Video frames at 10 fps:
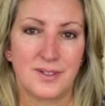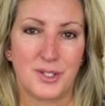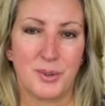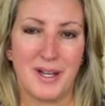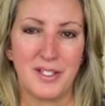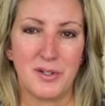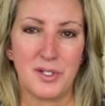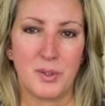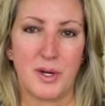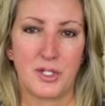To answer
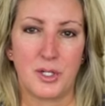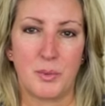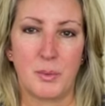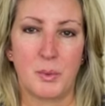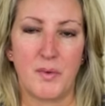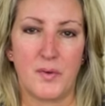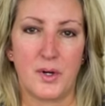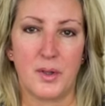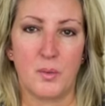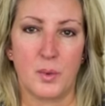this question, we will refer
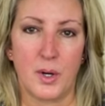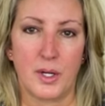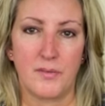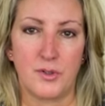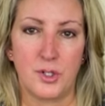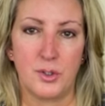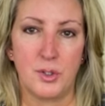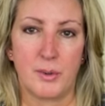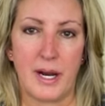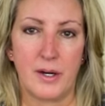to the work of two
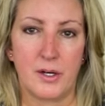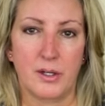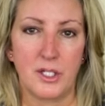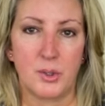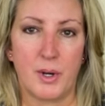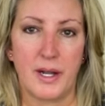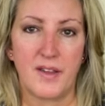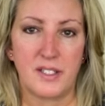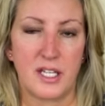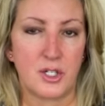great early 20th
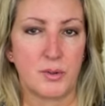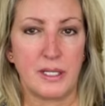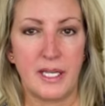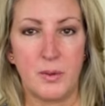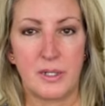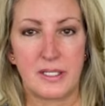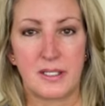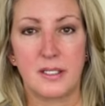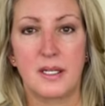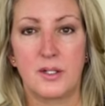century linguists,